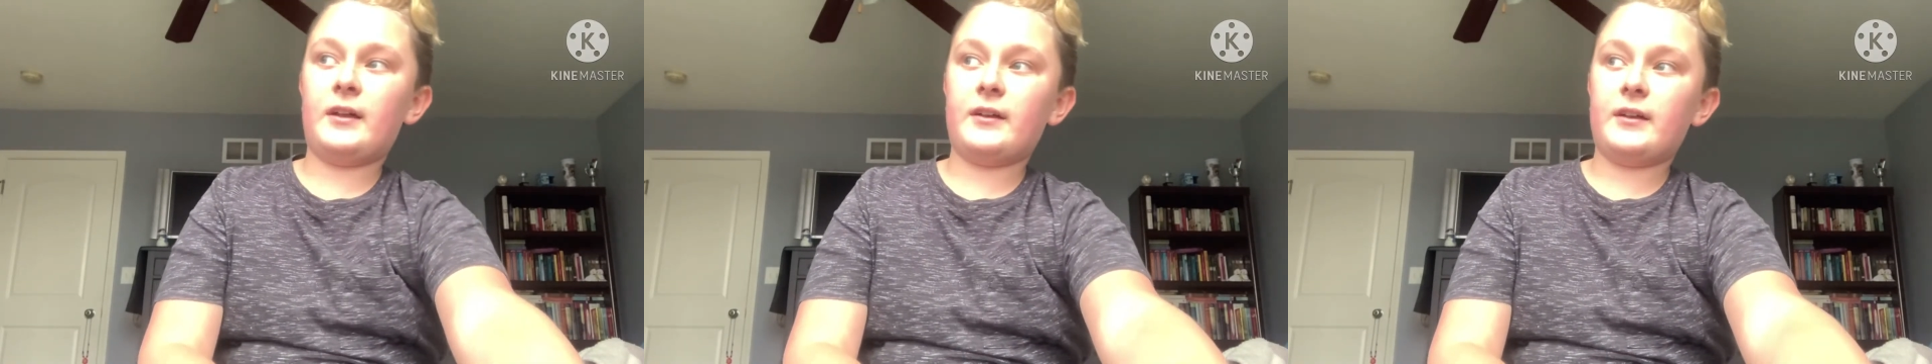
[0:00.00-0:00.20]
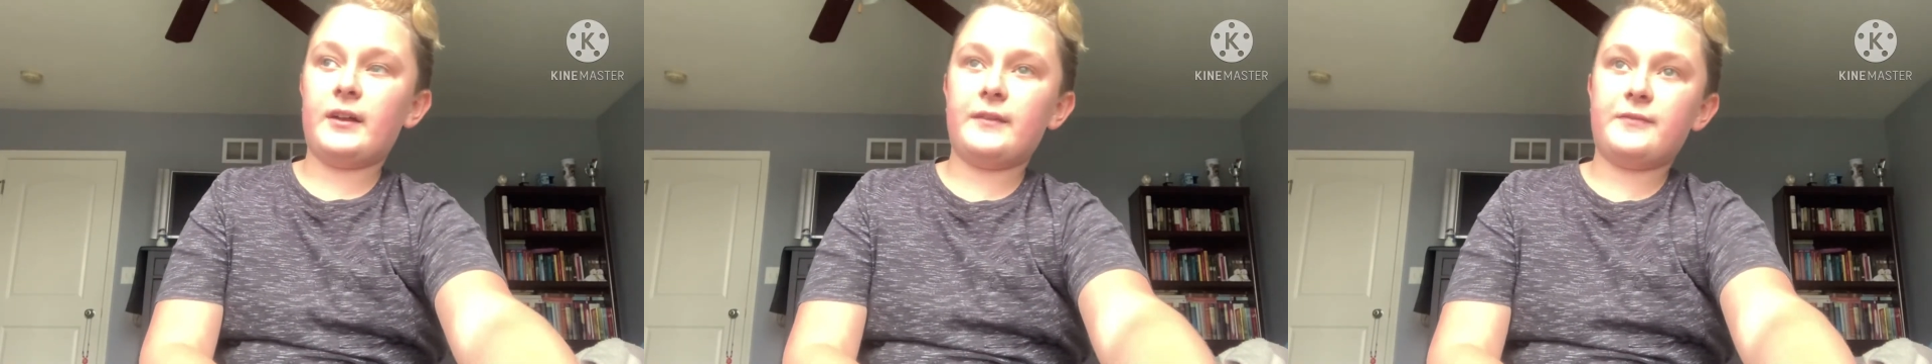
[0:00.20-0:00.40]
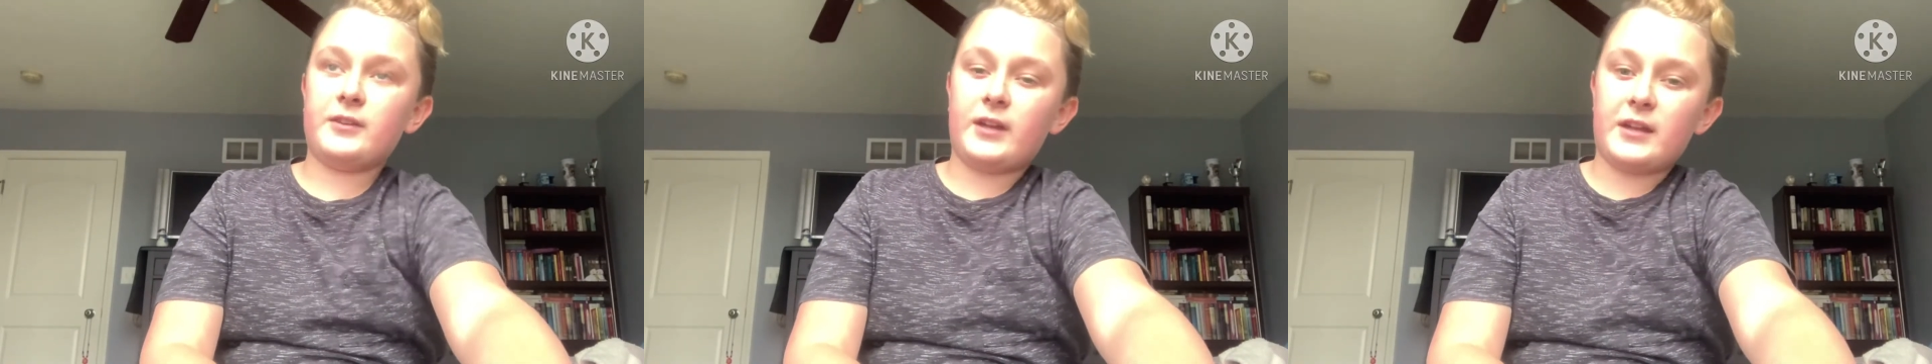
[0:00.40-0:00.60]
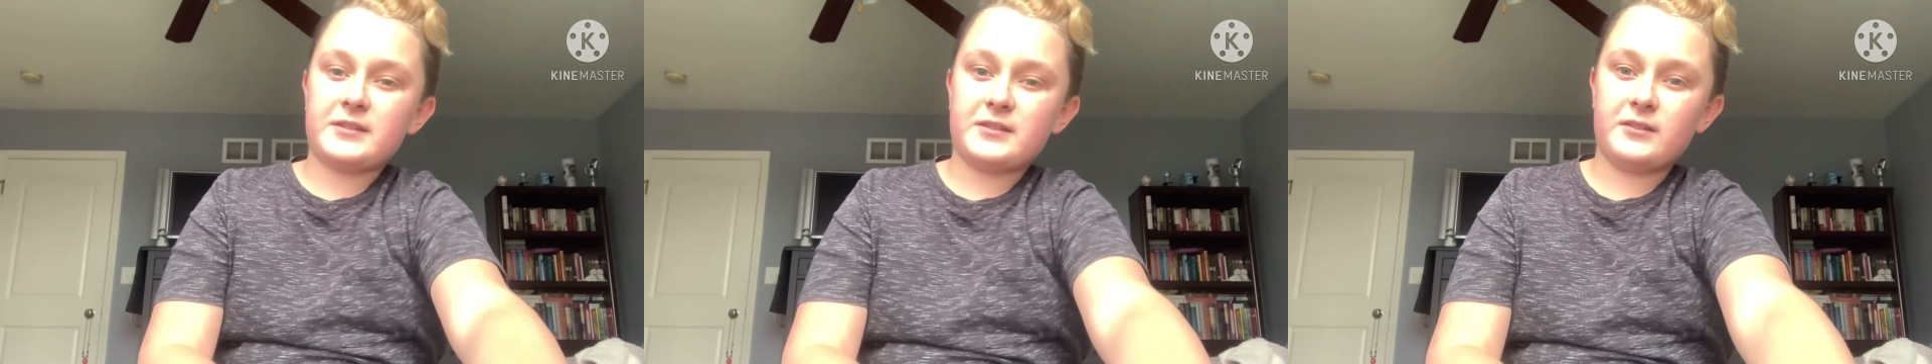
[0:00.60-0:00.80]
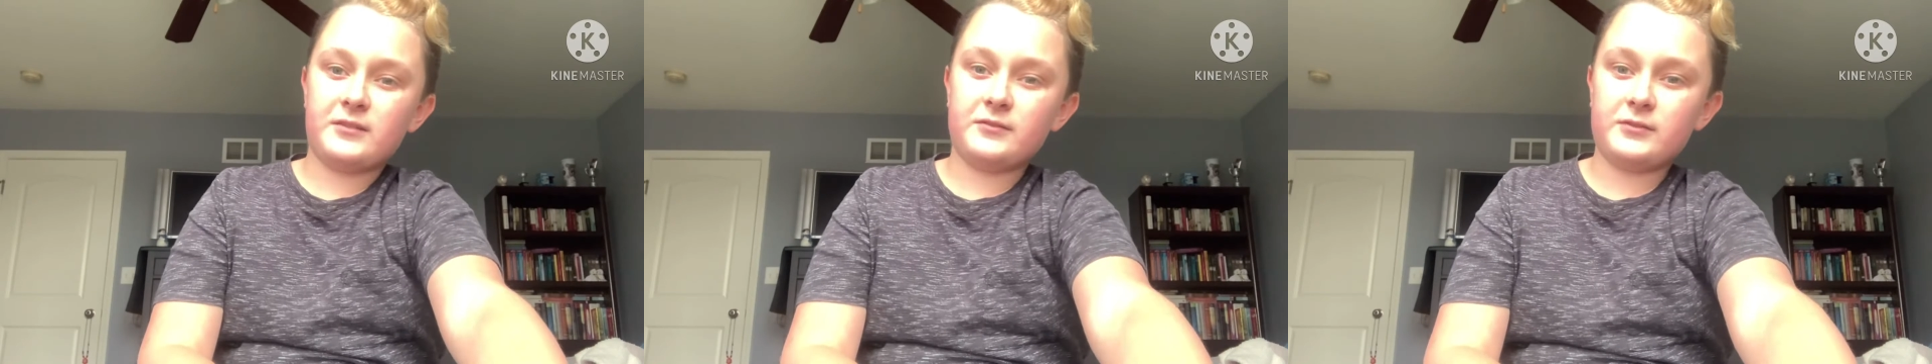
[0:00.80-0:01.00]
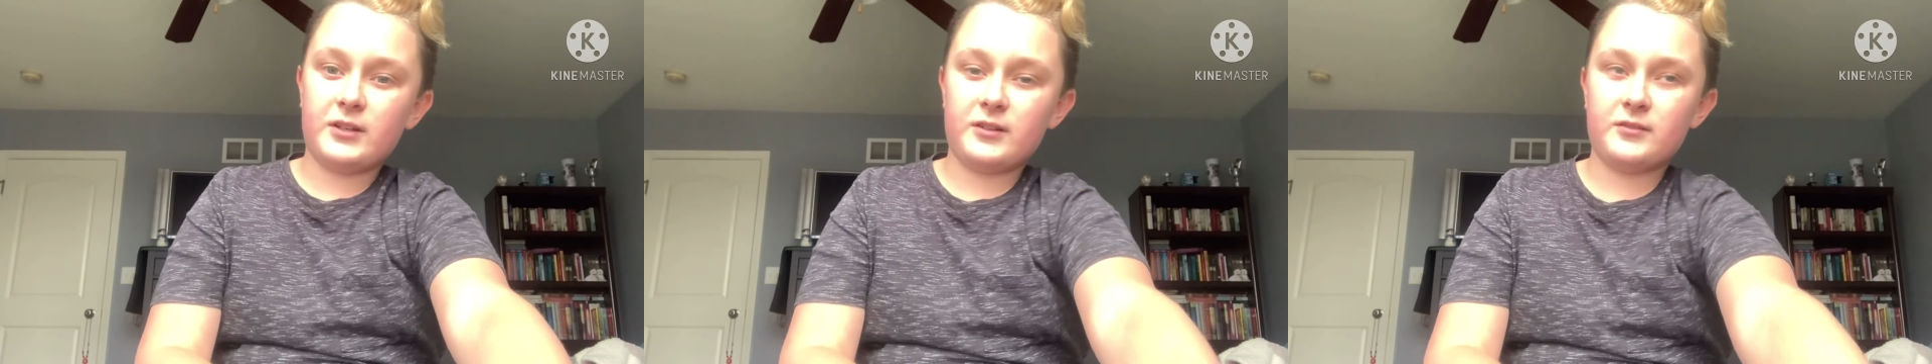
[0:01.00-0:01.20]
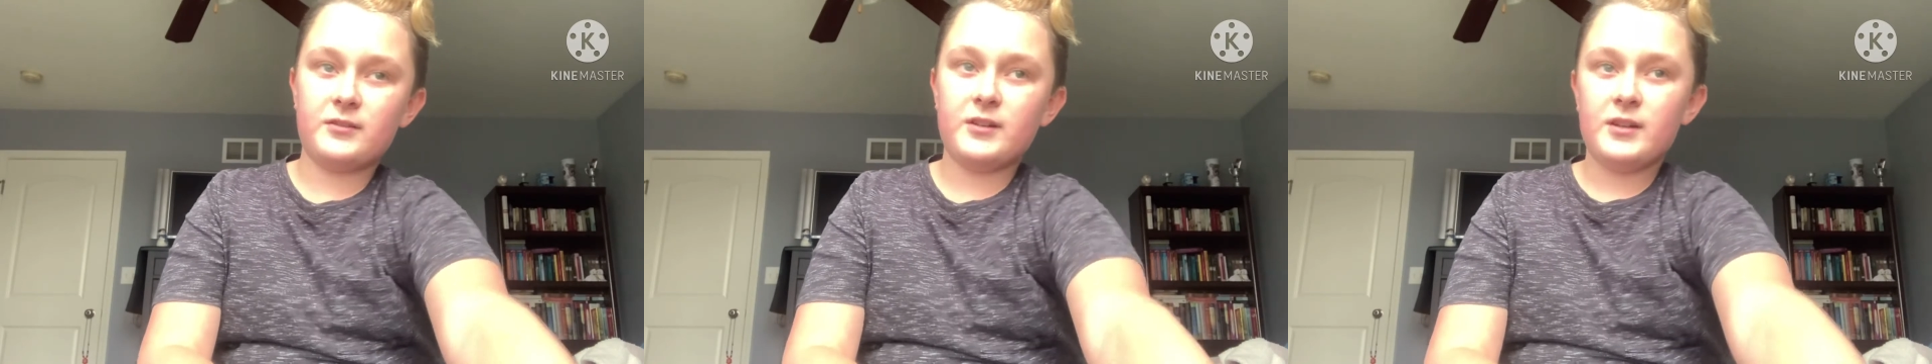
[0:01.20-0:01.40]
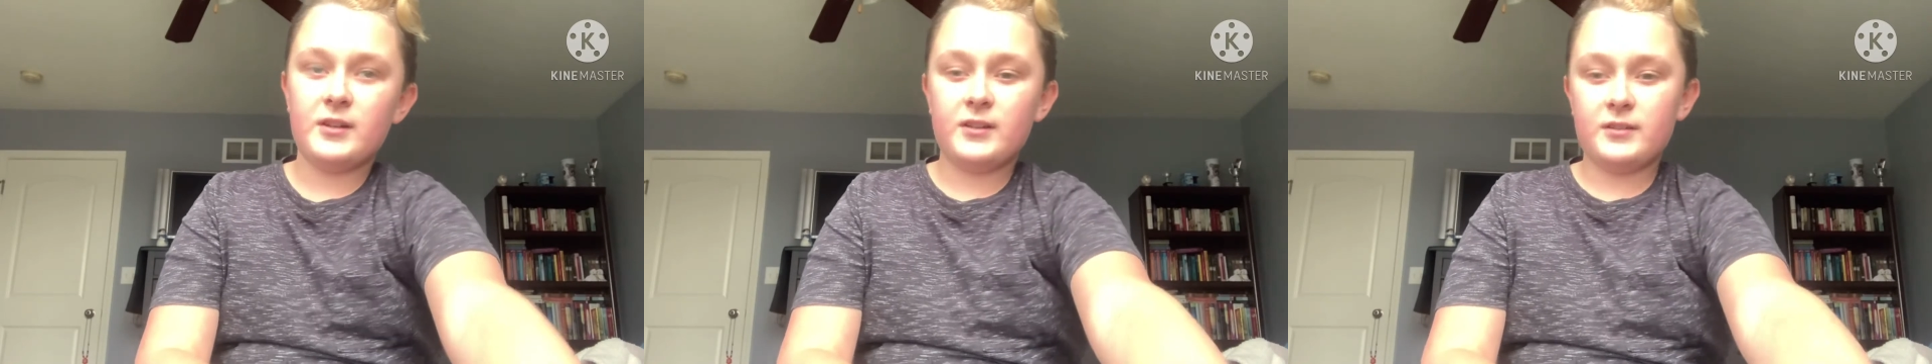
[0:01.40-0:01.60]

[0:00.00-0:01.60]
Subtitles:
if you guys don't know,